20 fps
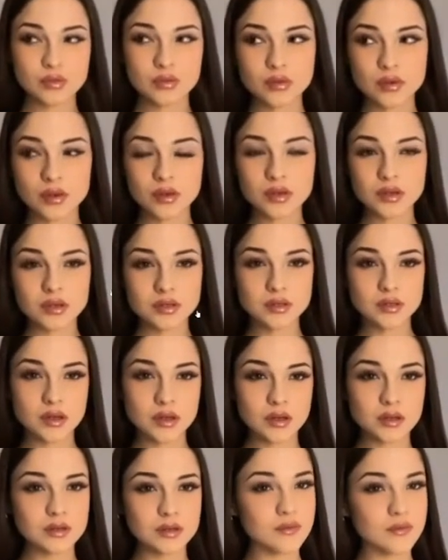Um, I
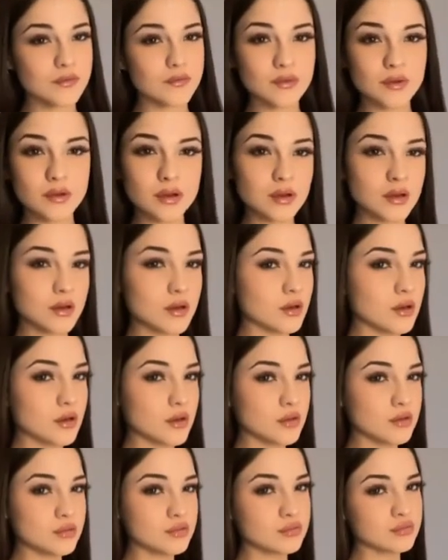don't know why this thing is freezing
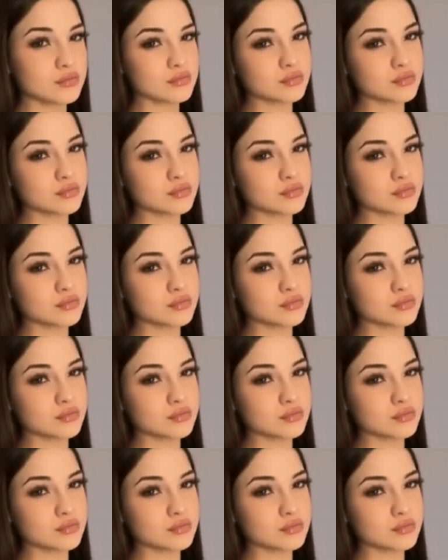over here.